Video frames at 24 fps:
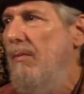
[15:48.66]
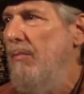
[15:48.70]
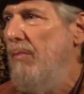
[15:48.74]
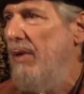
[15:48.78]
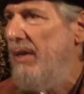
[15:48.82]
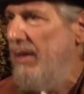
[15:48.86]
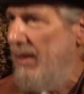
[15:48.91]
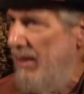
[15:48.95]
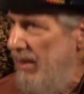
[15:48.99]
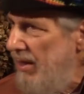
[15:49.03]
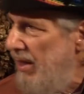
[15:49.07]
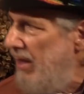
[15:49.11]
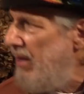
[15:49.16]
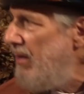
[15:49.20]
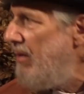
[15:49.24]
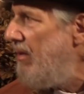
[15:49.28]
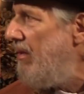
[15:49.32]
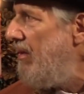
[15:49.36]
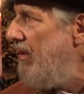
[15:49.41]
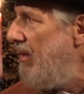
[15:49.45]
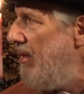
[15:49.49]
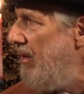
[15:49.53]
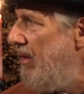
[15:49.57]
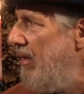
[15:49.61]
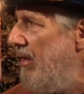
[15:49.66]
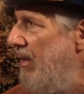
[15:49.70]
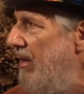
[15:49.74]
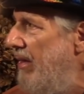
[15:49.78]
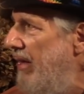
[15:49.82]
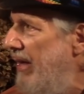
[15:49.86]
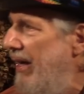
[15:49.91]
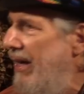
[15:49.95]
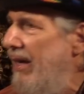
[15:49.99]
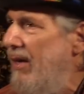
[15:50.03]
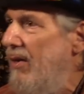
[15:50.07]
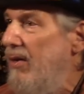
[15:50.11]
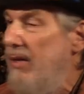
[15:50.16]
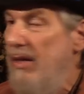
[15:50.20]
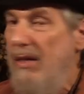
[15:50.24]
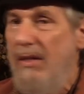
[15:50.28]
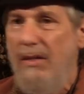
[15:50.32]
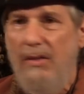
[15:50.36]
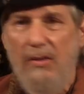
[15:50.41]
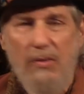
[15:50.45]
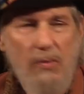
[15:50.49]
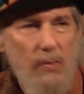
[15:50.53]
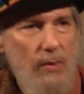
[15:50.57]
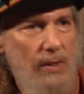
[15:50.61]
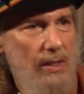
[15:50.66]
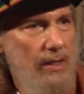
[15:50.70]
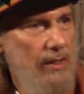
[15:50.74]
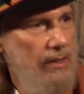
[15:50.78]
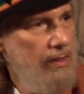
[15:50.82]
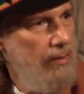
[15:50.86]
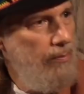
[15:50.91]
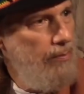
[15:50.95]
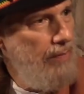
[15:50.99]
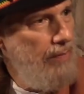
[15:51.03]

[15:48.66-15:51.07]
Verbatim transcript: But in other areas where the